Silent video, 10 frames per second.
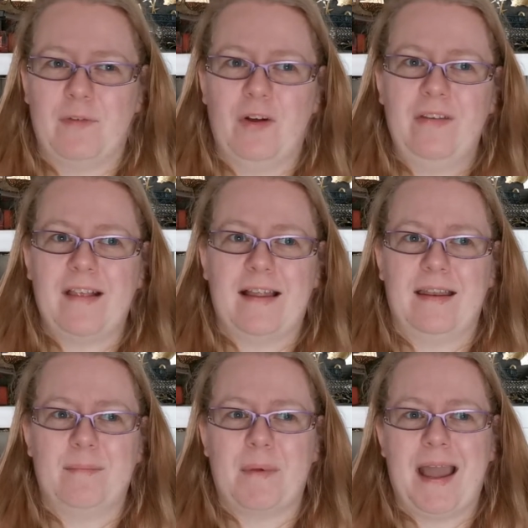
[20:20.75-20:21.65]
voice
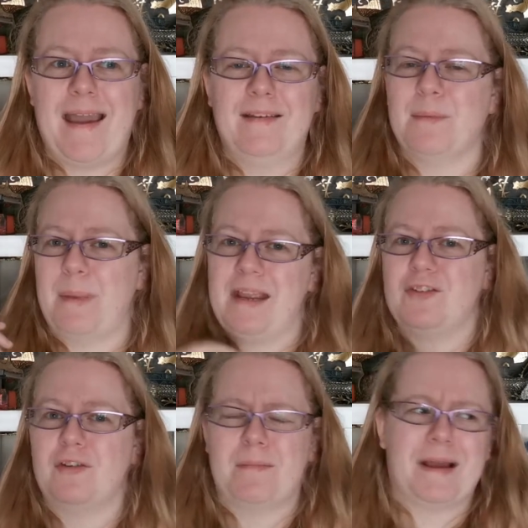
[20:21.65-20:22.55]
and in my head I'm
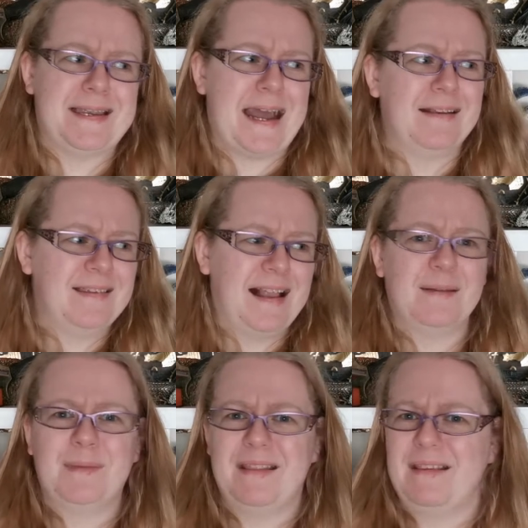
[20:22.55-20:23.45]
picturing my dad
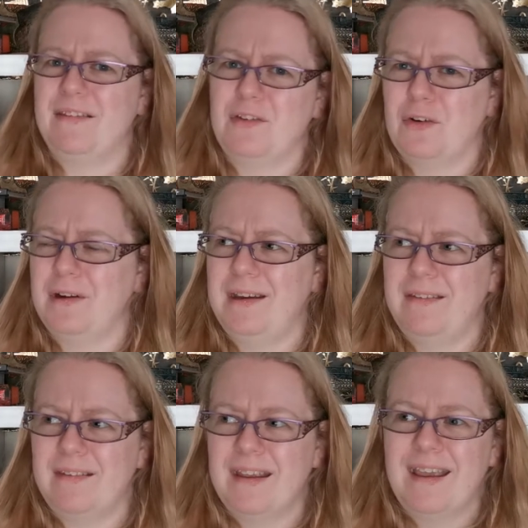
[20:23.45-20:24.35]
telling me these
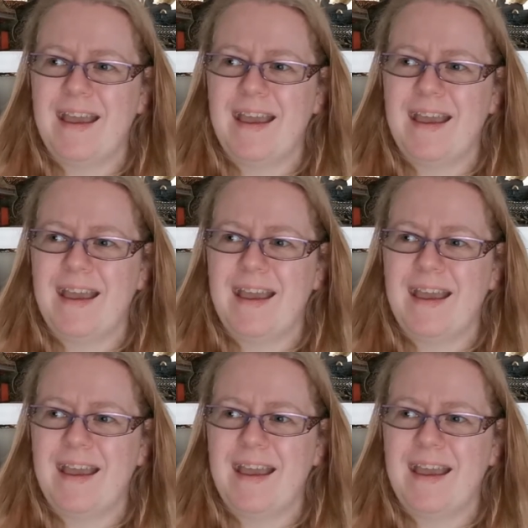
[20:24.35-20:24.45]
stories.